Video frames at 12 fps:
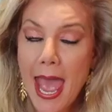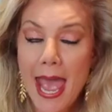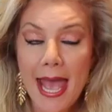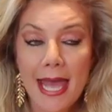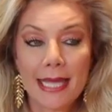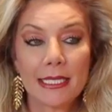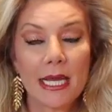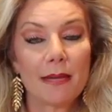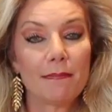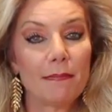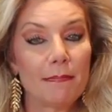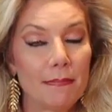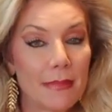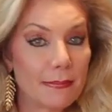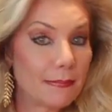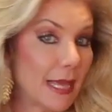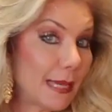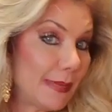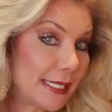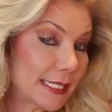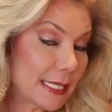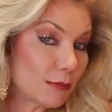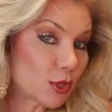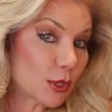and maybe
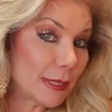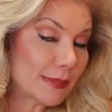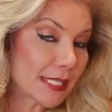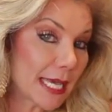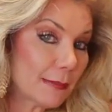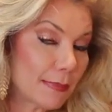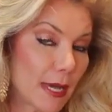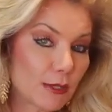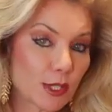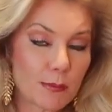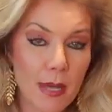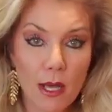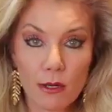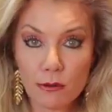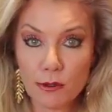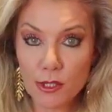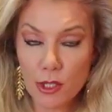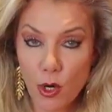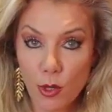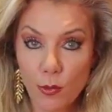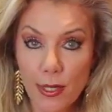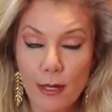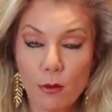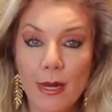some trips get postponed or
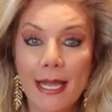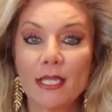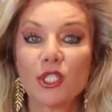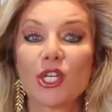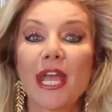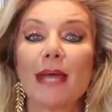rearranged.